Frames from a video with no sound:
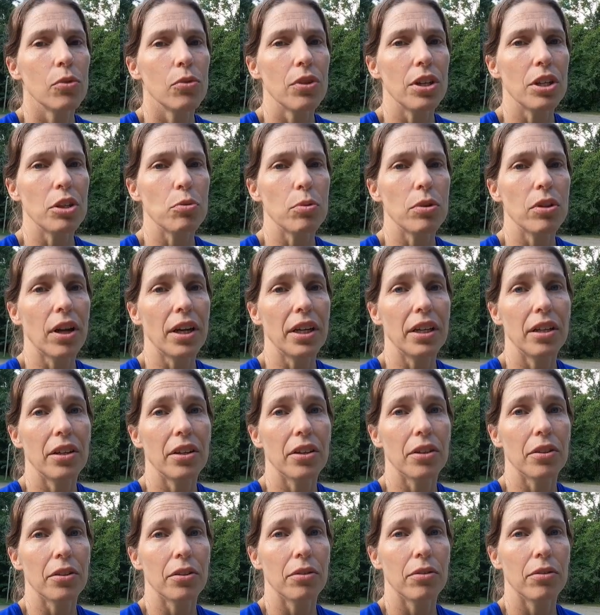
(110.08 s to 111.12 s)
Things we like
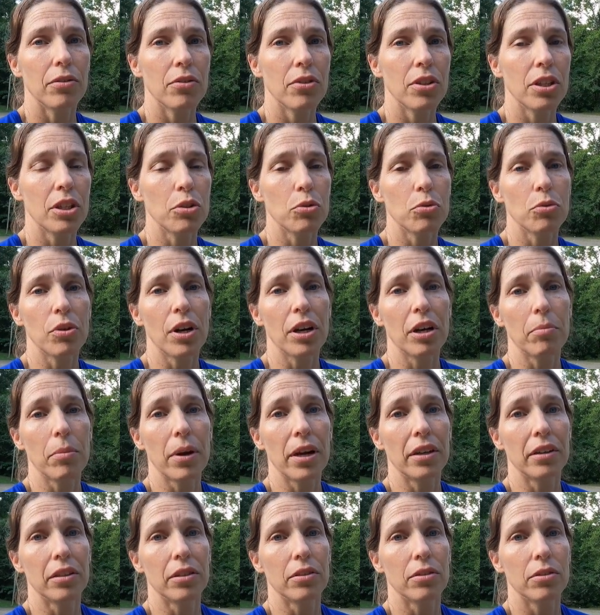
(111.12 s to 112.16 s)
here, things we
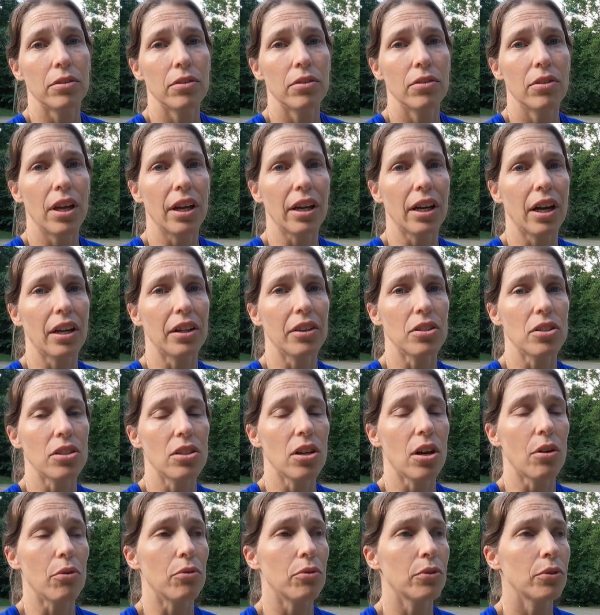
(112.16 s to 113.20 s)
recommend, that kind of
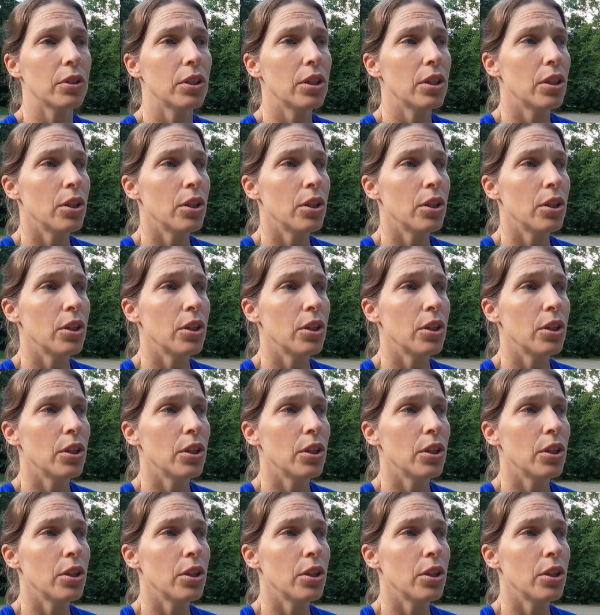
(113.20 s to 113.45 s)
stuff.